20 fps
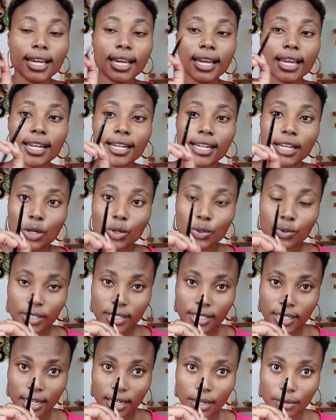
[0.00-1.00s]
and a
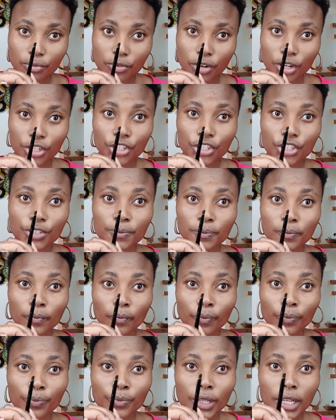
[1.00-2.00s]
concealer brush.
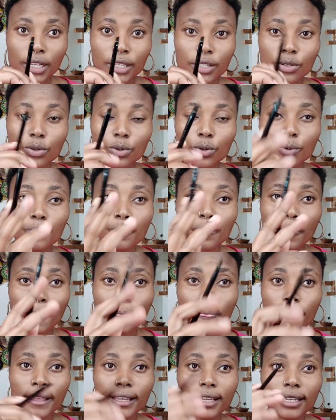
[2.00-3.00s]
So
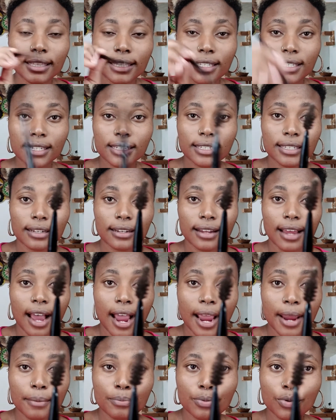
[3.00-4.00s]
this is an
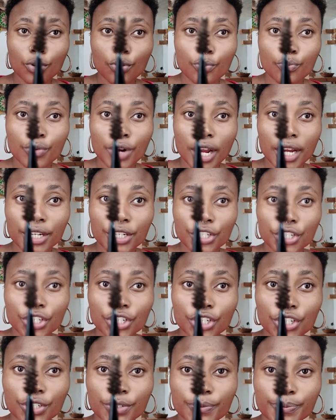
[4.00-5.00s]
eyebrow brush,